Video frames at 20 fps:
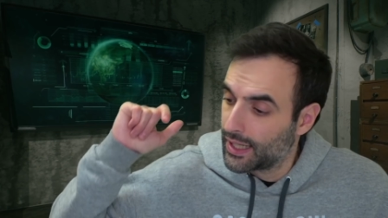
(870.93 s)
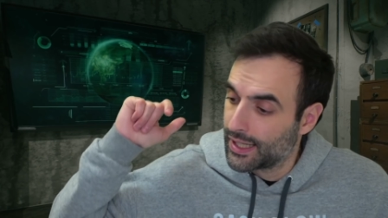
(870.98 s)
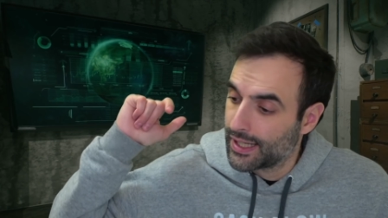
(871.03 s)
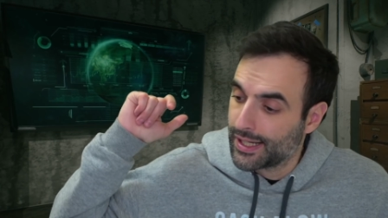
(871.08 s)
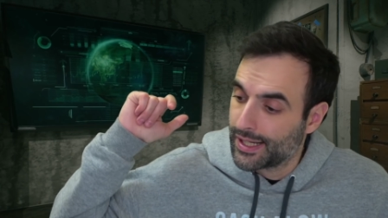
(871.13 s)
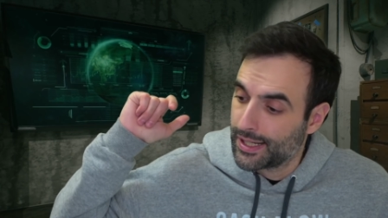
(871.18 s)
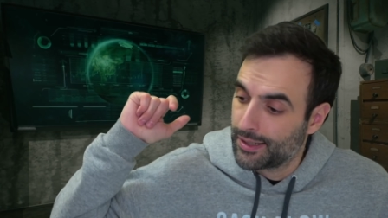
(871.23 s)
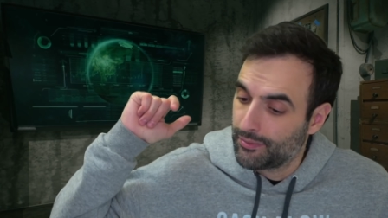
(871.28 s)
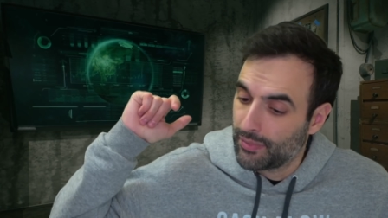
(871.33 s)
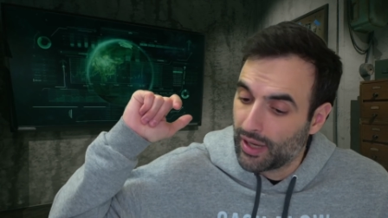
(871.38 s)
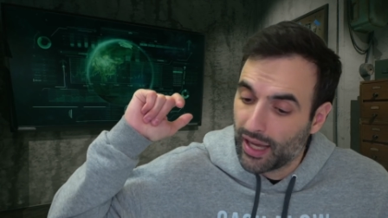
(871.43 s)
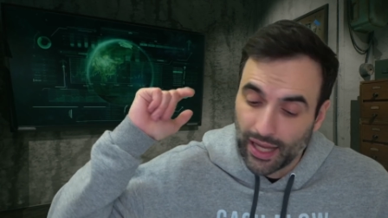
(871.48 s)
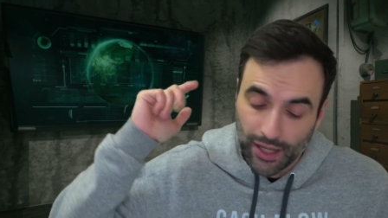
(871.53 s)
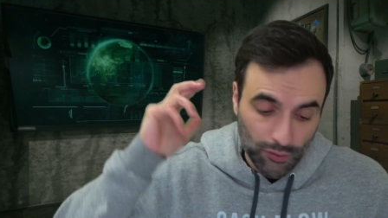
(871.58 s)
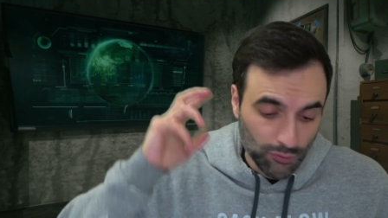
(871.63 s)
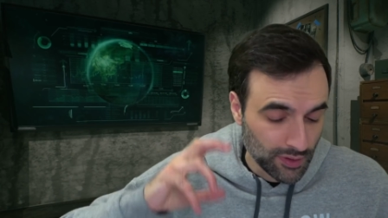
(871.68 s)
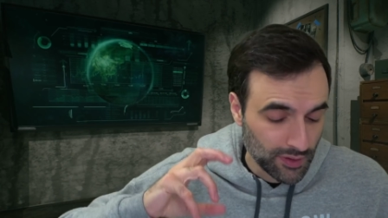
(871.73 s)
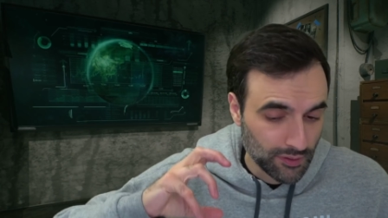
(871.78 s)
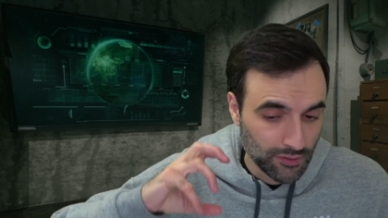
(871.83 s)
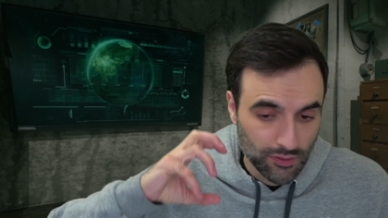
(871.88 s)
Um, I
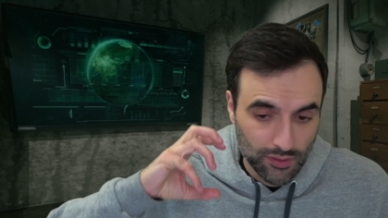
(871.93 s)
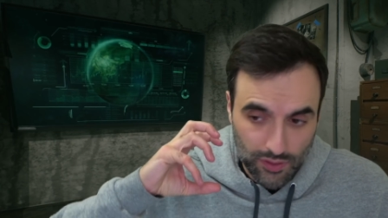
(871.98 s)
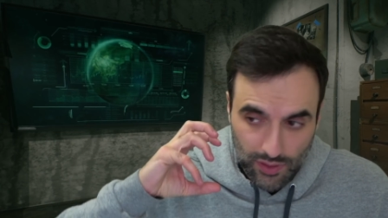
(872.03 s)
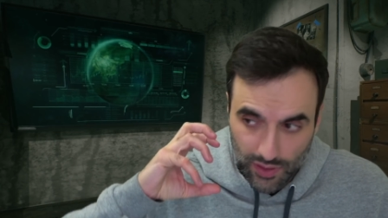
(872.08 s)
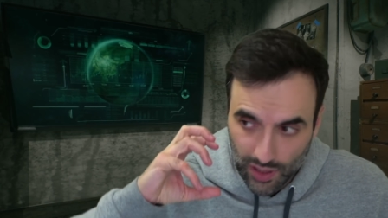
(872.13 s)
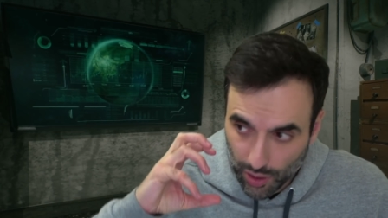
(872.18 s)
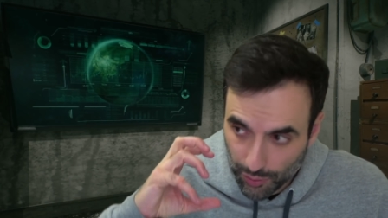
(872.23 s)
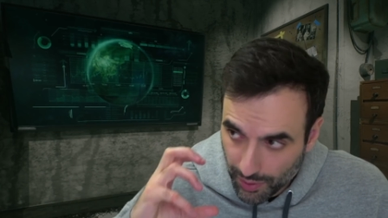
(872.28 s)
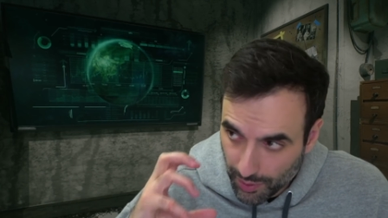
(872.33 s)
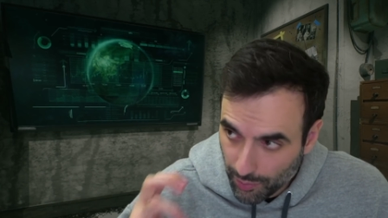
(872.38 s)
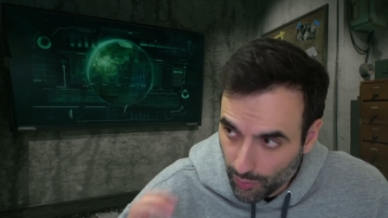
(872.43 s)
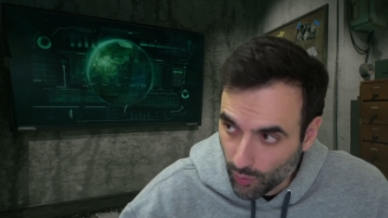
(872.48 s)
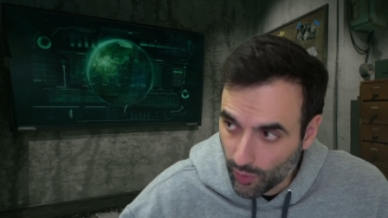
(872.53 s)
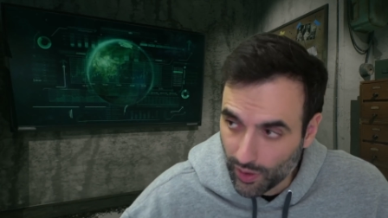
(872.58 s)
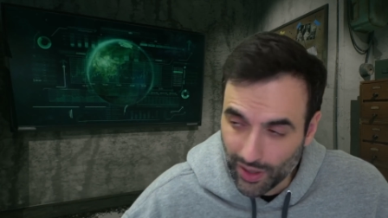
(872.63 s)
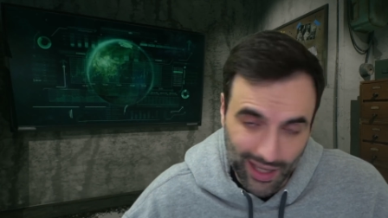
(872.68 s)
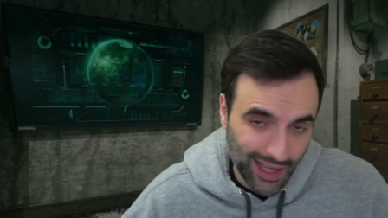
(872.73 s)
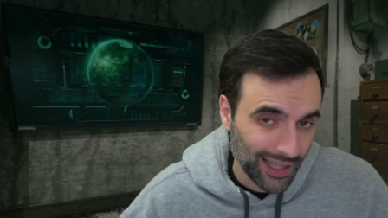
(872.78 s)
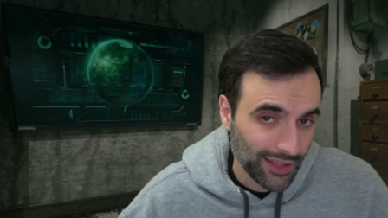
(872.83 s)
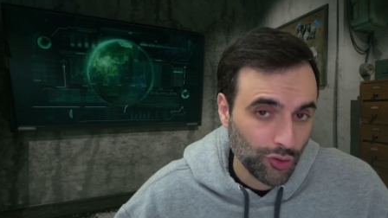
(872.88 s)
don't tell people
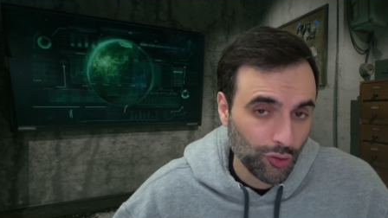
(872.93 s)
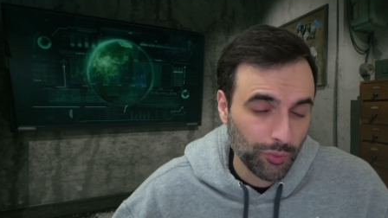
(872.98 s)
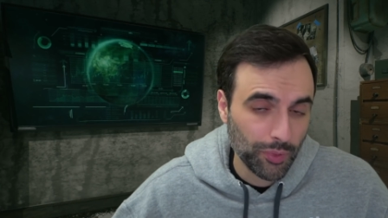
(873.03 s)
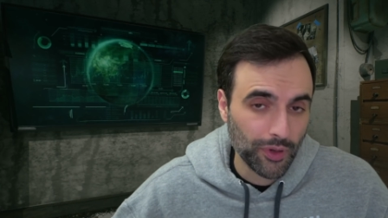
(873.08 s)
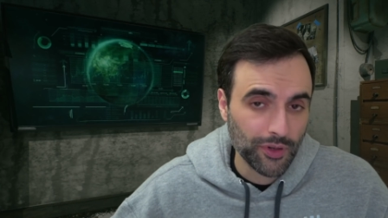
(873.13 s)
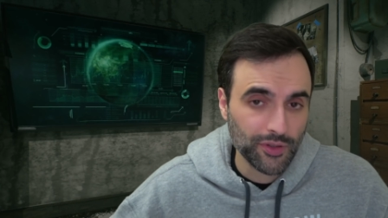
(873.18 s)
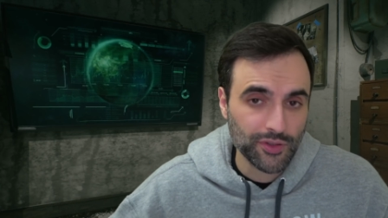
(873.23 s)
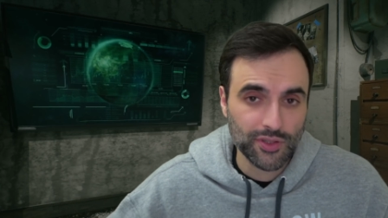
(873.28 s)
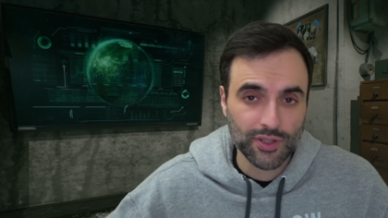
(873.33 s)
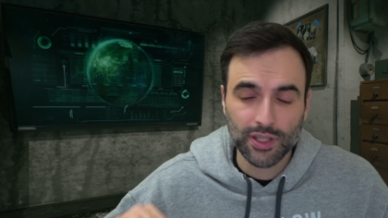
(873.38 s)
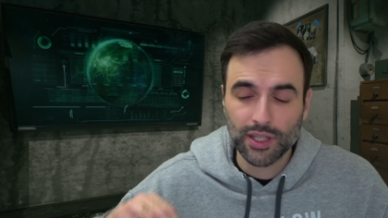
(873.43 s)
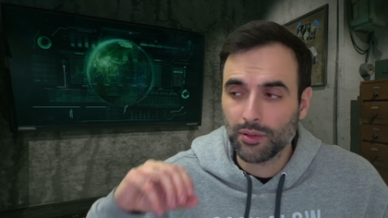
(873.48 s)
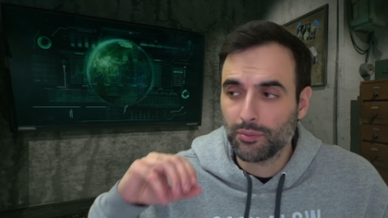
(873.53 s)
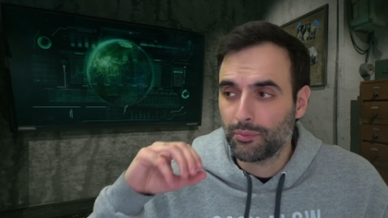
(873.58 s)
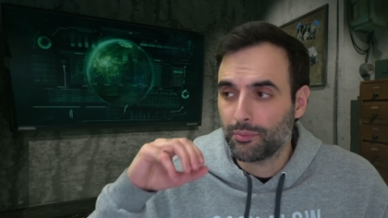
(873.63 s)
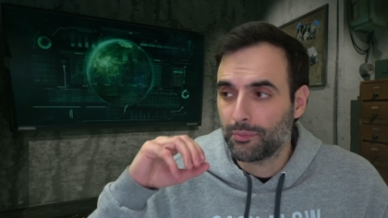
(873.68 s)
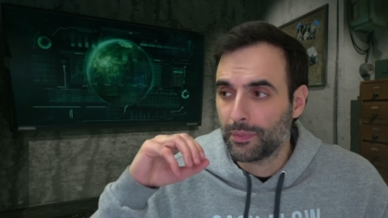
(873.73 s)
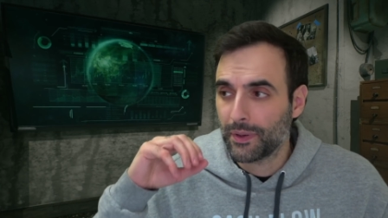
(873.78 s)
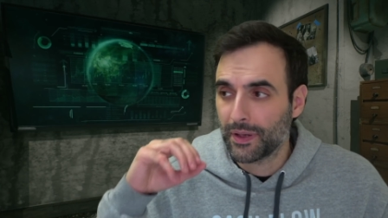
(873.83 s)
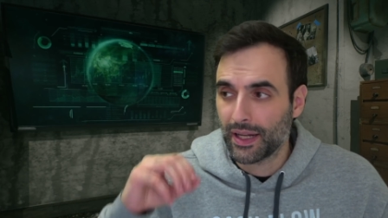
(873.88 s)
what I do
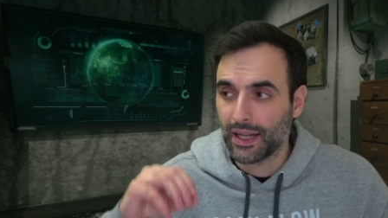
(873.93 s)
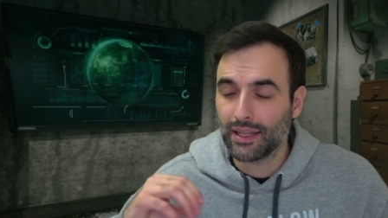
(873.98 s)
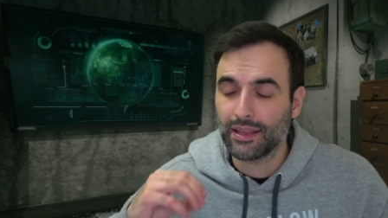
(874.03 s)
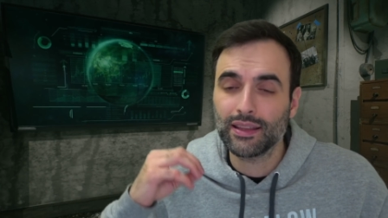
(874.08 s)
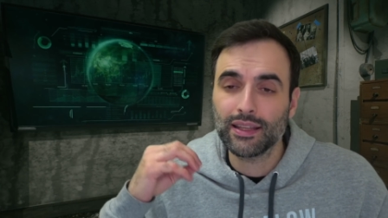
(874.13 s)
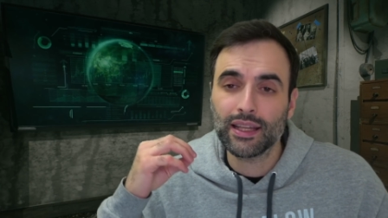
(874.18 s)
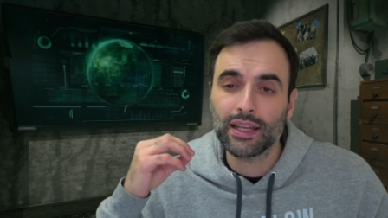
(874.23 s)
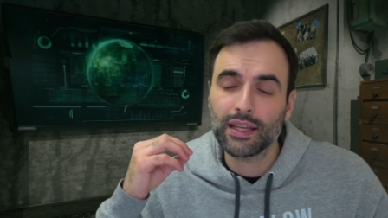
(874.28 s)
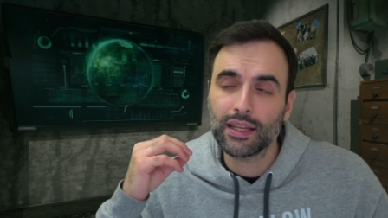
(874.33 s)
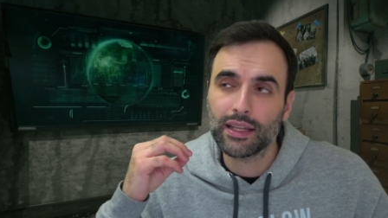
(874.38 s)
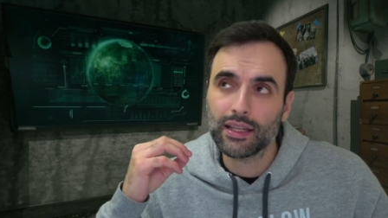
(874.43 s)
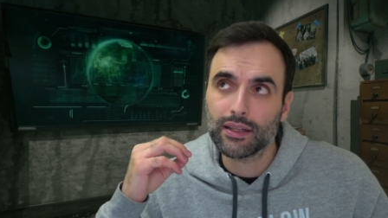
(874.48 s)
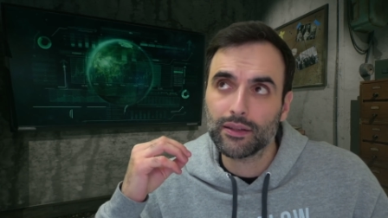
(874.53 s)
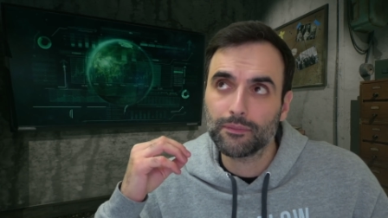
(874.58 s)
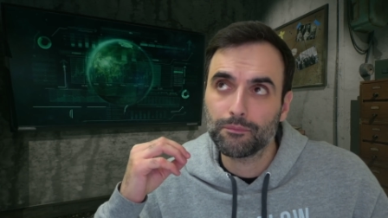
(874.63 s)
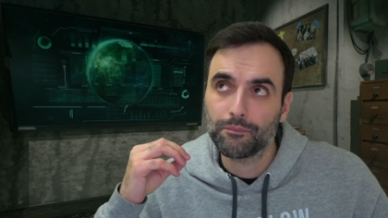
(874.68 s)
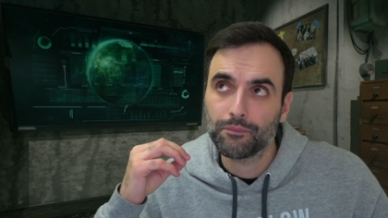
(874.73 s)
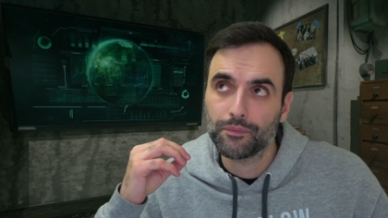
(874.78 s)
personally, but I think